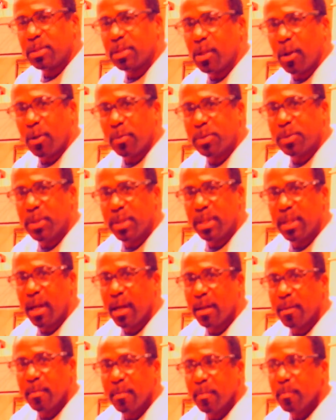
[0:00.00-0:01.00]
sculpture, no,
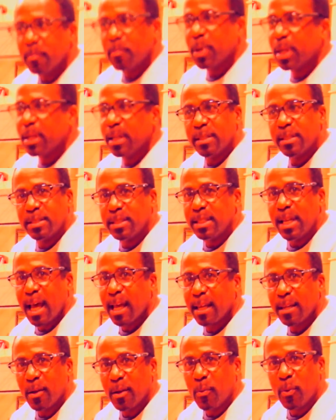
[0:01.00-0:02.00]
but it's not
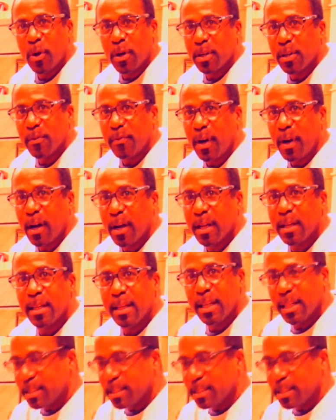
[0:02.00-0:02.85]
a work of art.